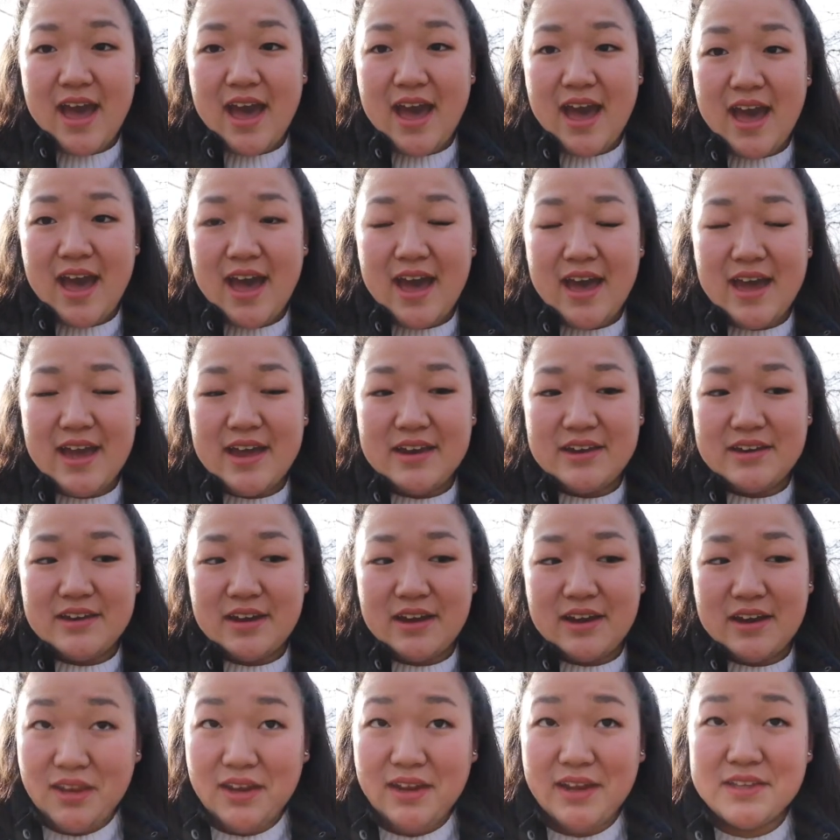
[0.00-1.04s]
And
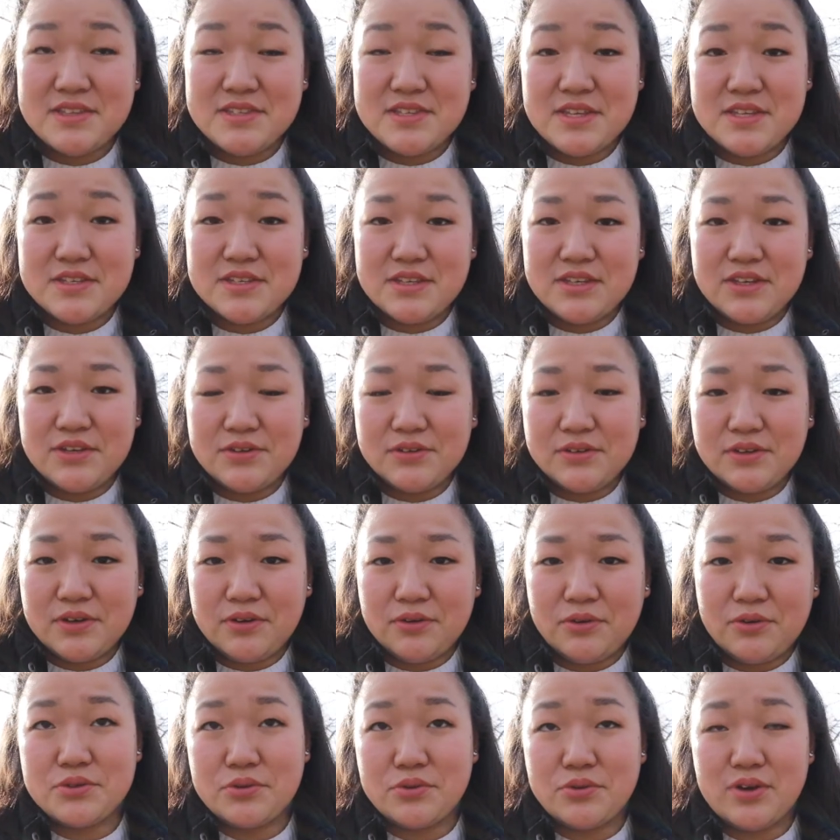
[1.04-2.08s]
it's this cute
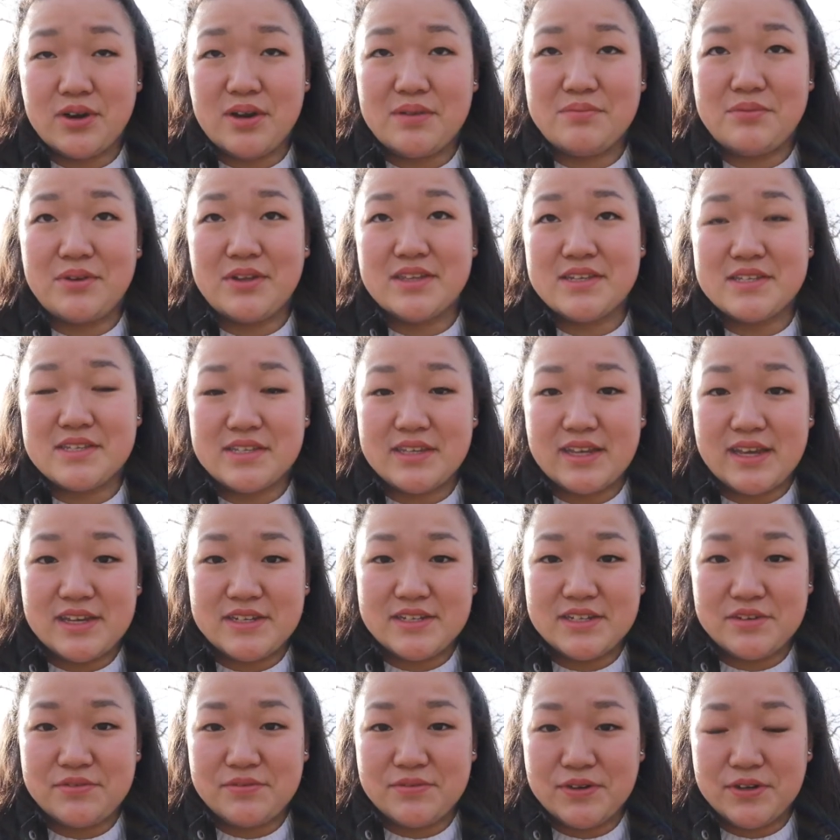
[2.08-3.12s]
little dorm with a
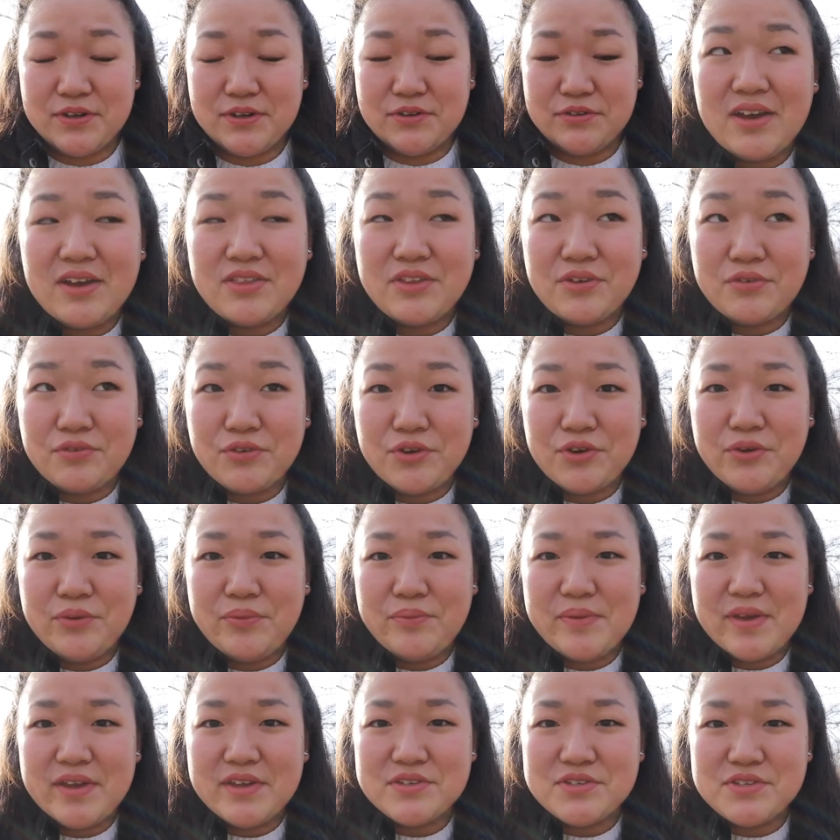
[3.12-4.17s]
slanted roof. The
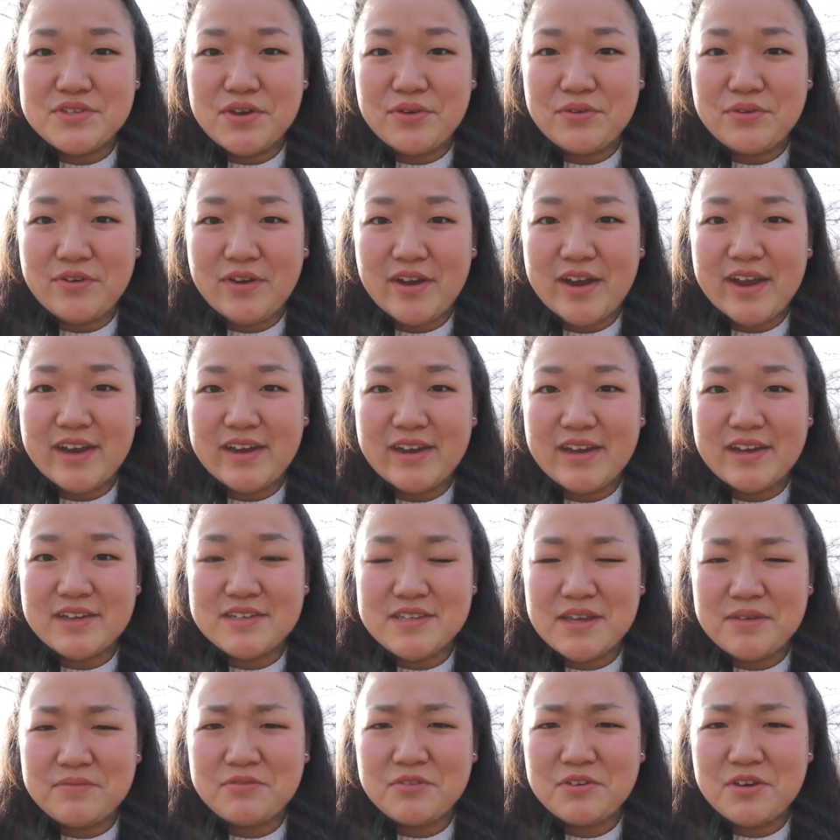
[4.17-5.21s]
room is so great,
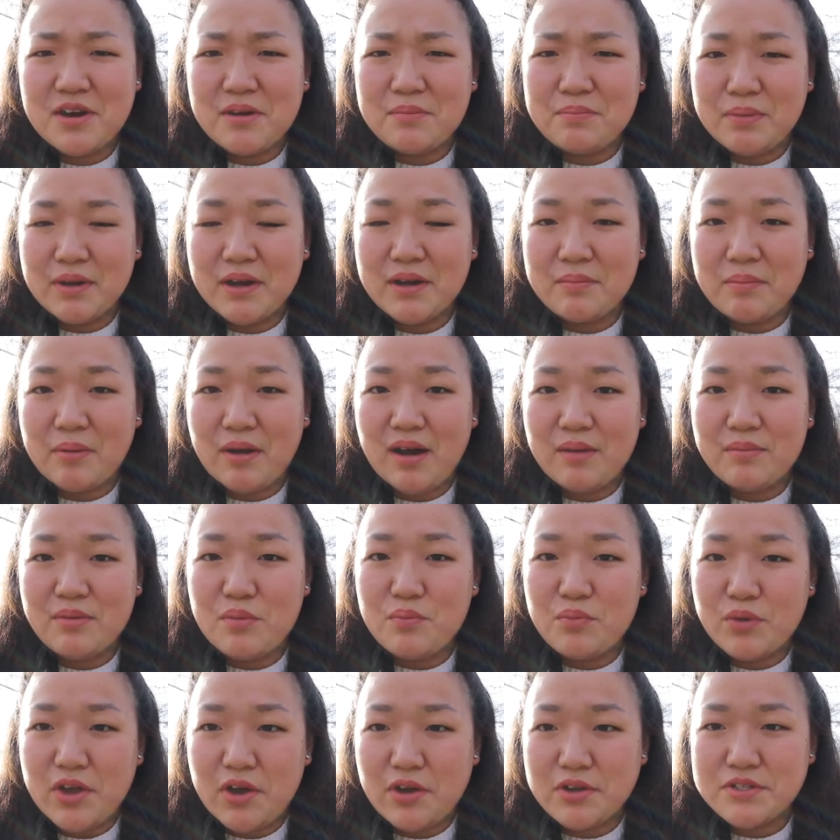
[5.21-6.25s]
except for our bug
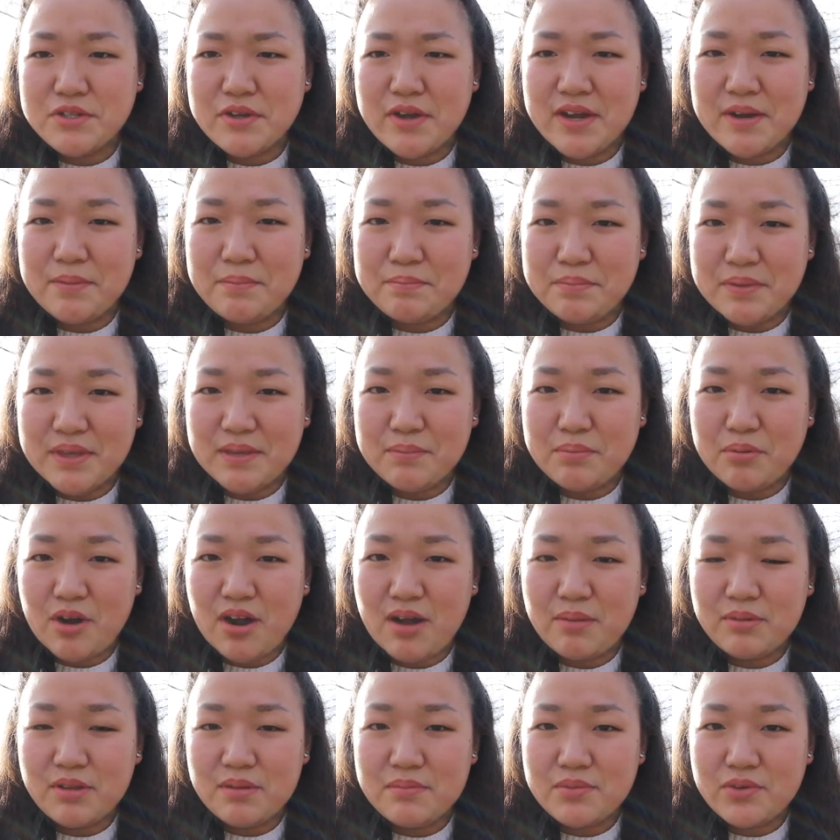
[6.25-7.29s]
problem. We also had a bee
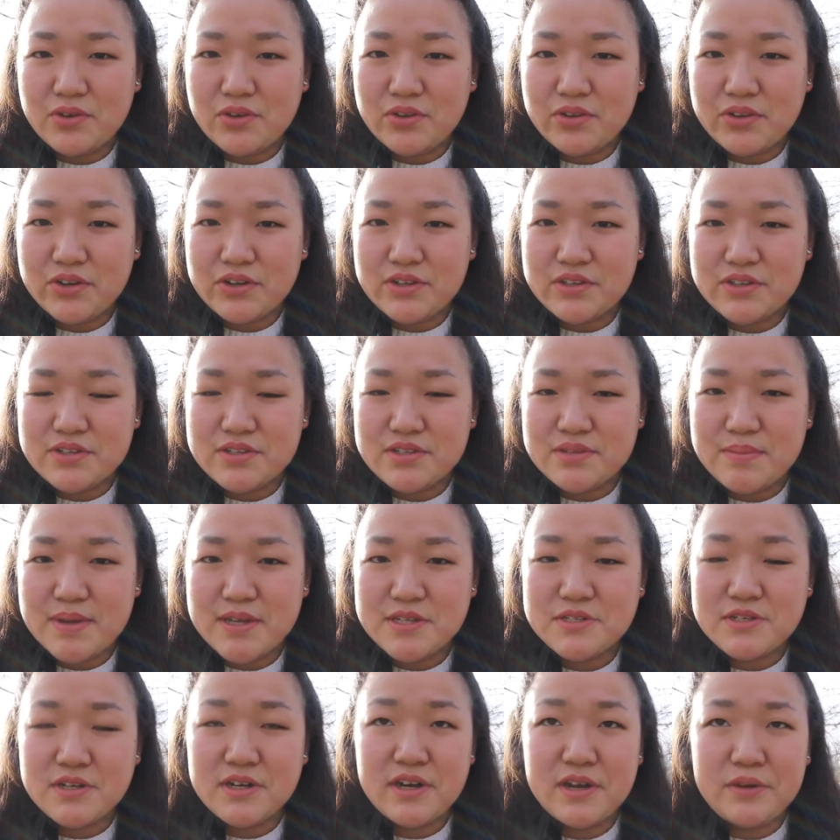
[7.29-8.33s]
problem earlier this
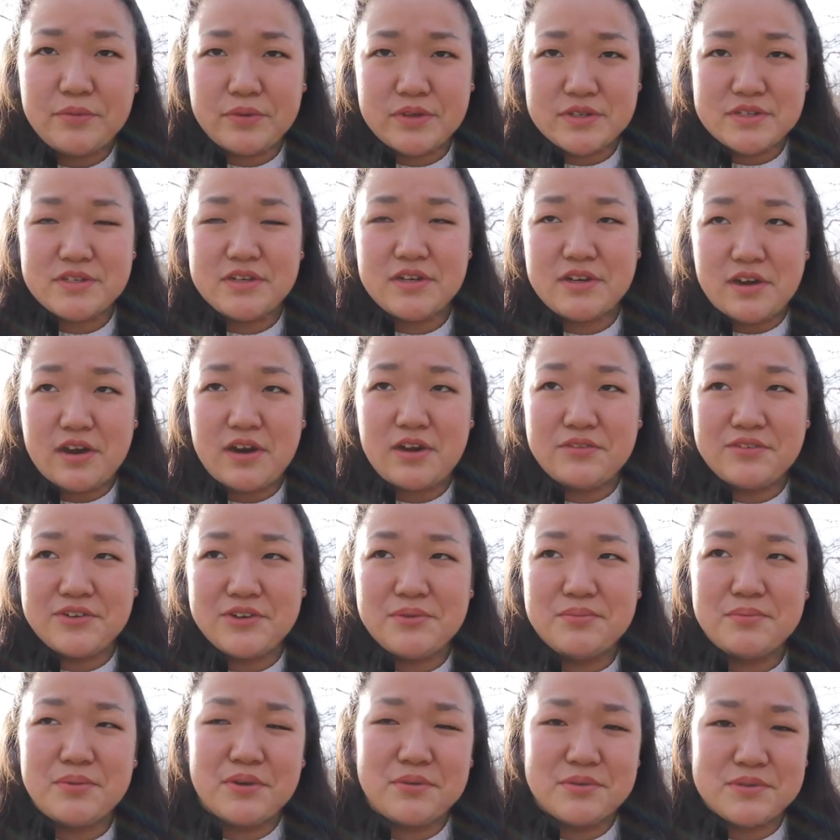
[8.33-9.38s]
semester. It wasn't in our
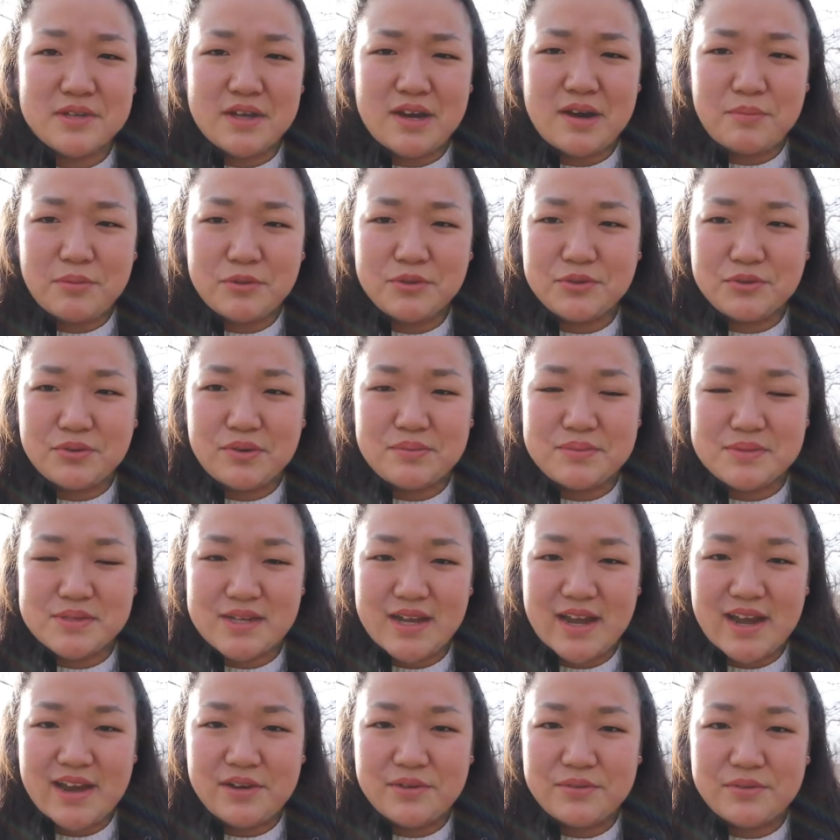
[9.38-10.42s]
room, but it was a couple dorms
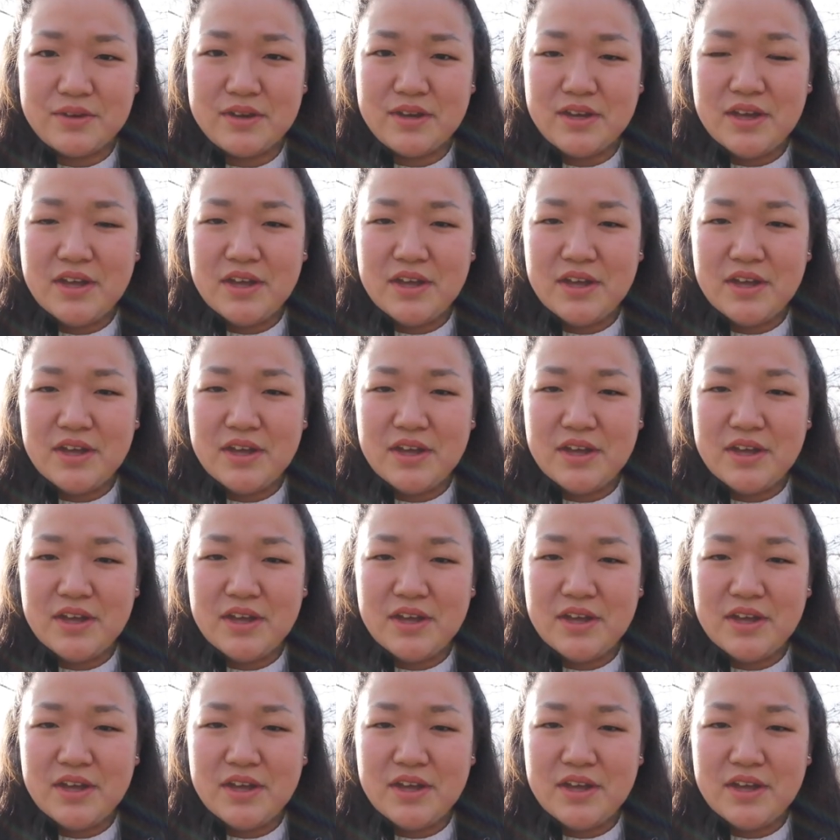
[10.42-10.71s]
down.